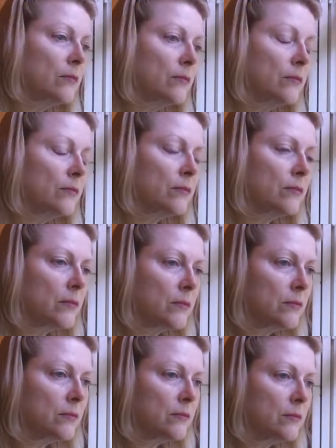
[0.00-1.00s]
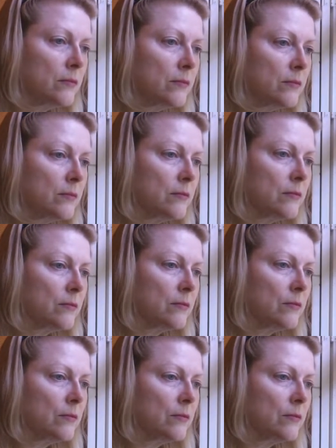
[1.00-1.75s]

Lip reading: (no one is talking)